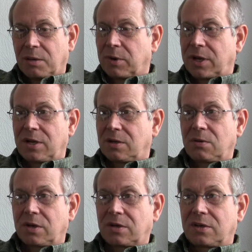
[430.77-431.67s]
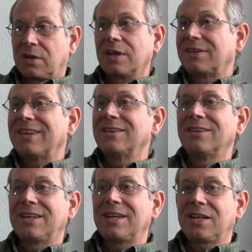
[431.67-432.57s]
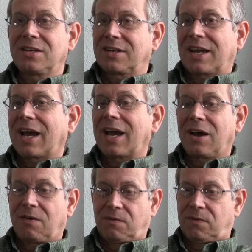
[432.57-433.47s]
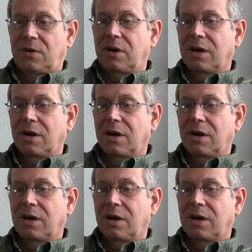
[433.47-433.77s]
but it didn't need to have